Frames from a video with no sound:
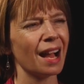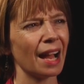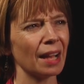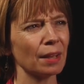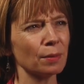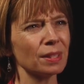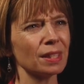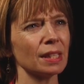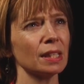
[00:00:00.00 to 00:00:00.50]

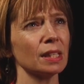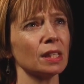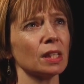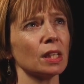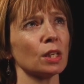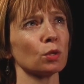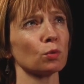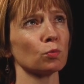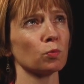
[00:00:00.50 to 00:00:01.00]
I was
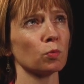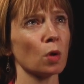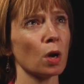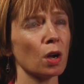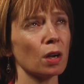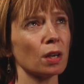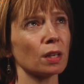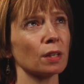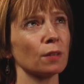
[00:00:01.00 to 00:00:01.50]
in
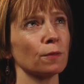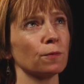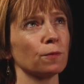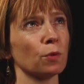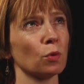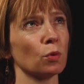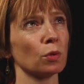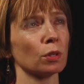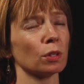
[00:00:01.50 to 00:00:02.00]
Iraq
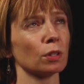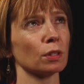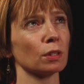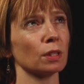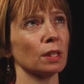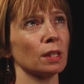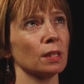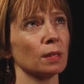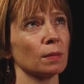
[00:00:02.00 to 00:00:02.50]

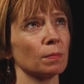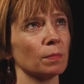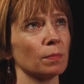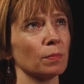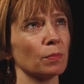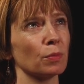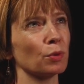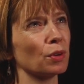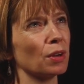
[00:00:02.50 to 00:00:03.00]
for
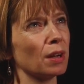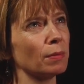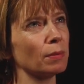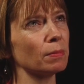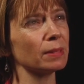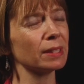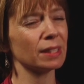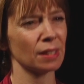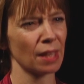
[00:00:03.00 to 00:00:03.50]

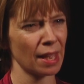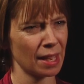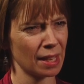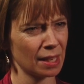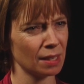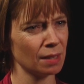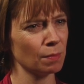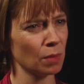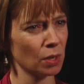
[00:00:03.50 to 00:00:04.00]
probably
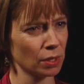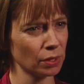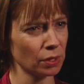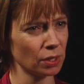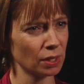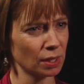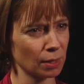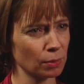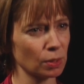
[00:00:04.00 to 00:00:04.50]
10
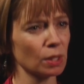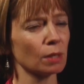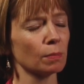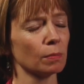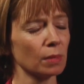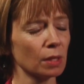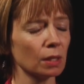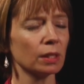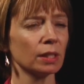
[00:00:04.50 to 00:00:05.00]
months. I was in the
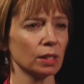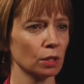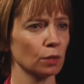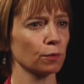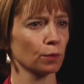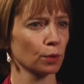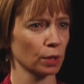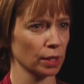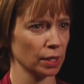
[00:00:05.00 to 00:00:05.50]
Middle East
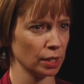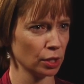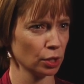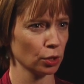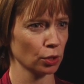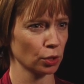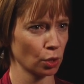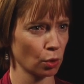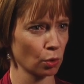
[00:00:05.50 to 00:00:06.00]
for a
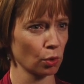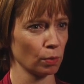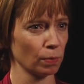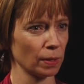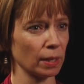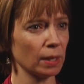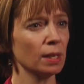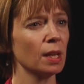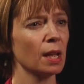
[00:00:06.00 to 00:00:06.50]
year total,
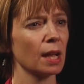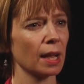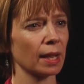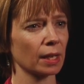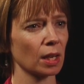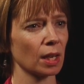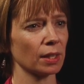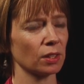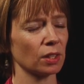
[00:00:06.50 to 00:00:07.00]
but I
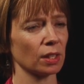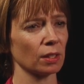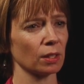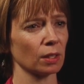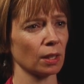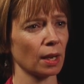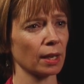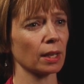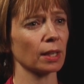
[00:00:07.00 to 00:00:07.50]
got
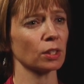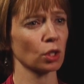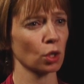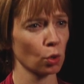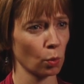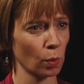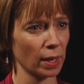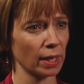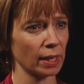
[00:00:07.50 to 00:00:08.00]
there, I got to
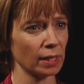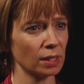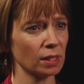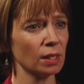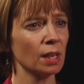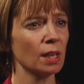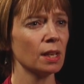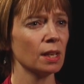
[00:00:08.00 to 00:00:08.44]
Kuwait